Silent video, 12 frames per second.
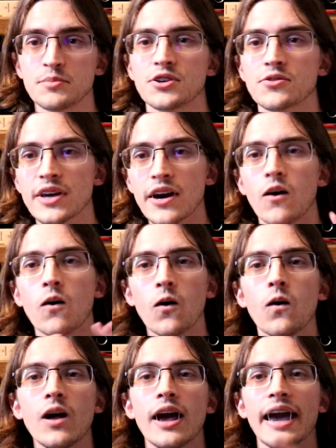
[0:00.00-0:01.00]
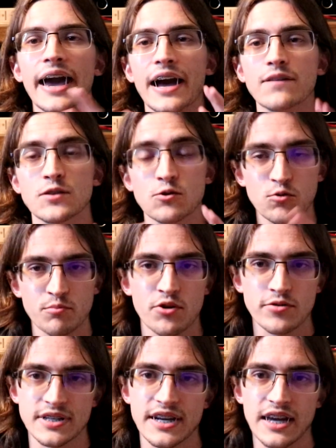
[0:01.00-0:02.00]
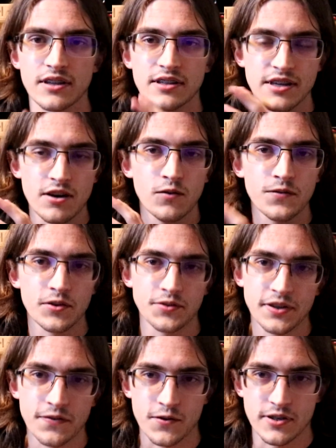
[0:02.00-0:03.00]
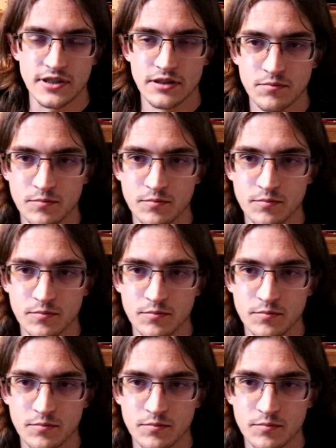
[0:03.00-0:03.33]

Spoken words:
You know, they all have their own personality. They all feel different.